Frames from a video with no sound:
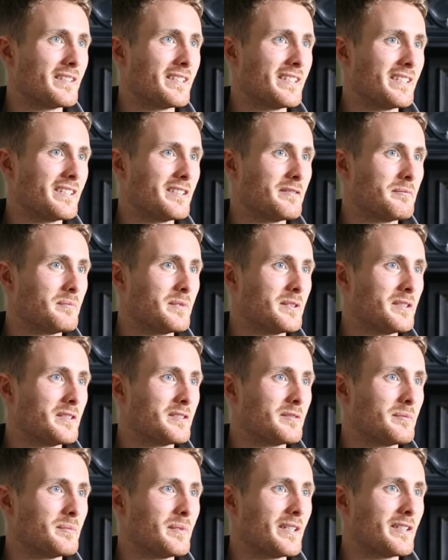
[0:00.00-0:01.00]
I think it
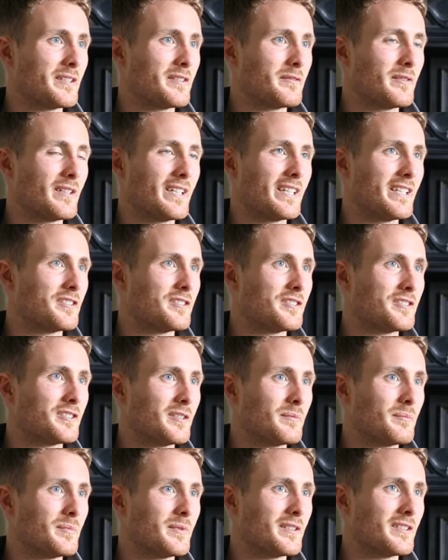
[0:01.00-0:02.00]
builds a better
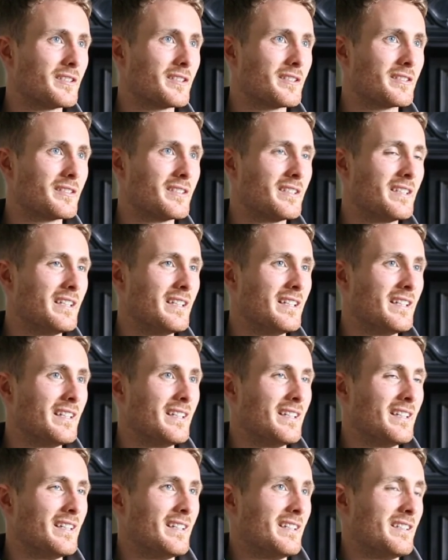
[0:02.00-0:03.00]
relationship with
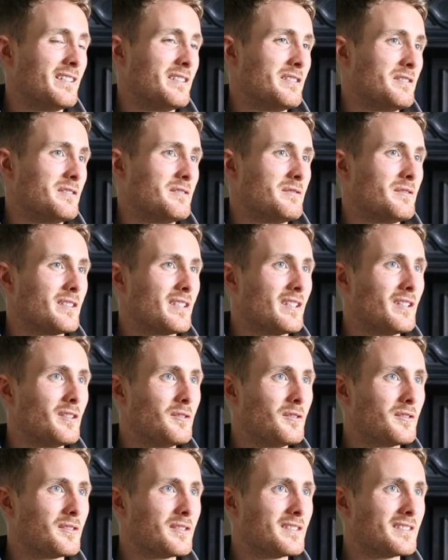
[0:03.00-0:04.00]
the
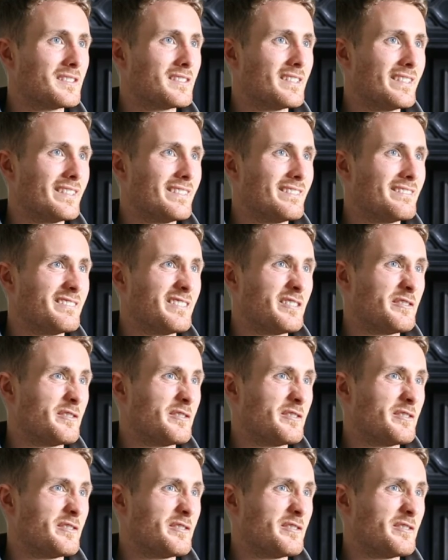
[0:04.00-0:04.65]
locals than